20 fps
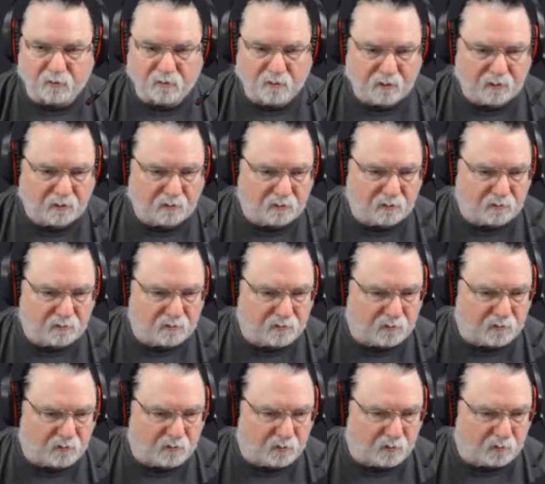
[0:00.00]
I thought there was a
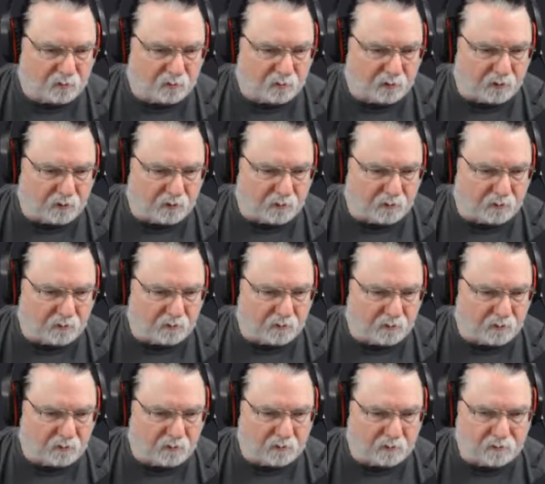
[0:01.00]
third one in there. There
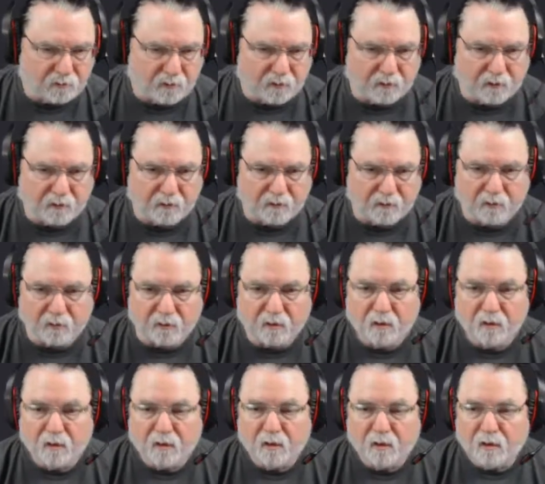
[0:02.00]
was, right down there.
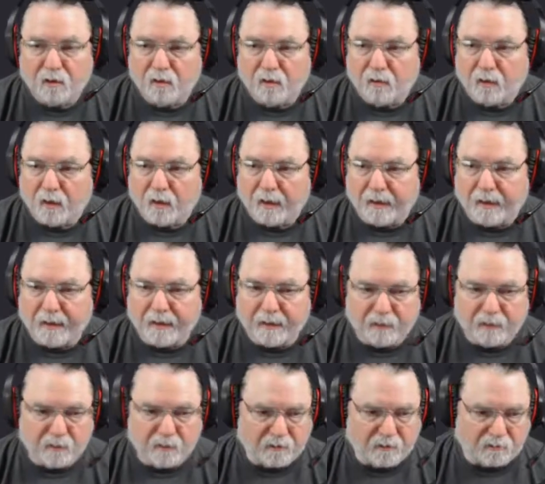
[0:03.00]

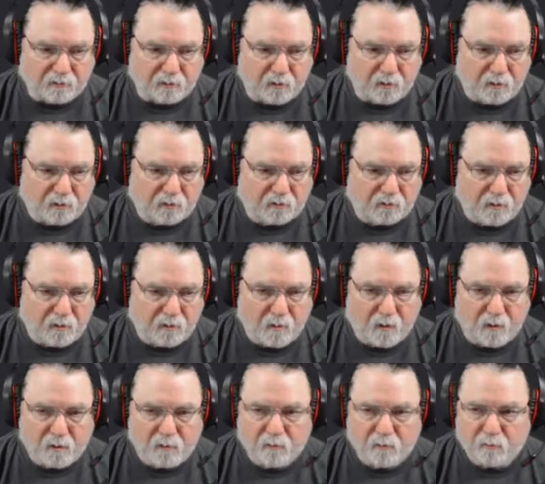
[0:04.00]
And as long as I'm
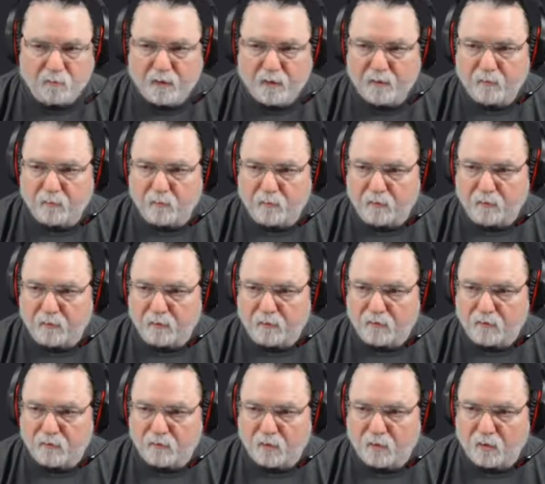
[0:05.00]
on the right one, as
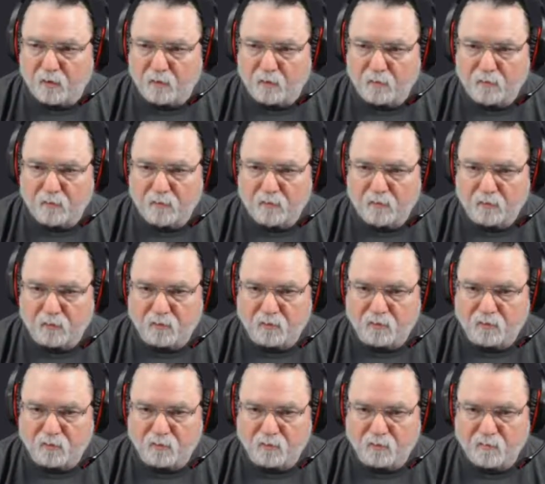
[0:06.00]
you know, you can
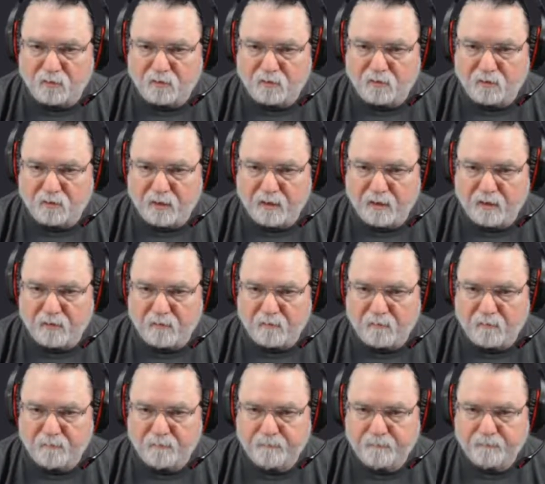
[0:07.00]
zoom this down.
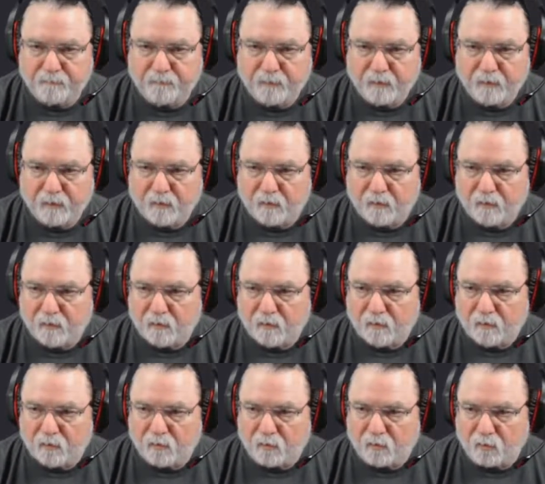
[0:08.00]

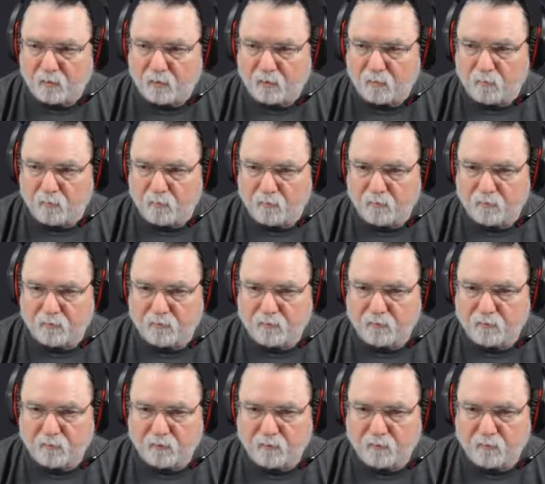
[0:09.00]
You can move this
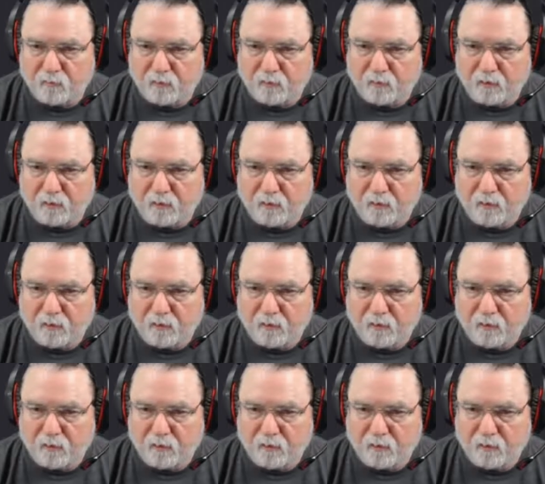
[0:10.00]
where you want.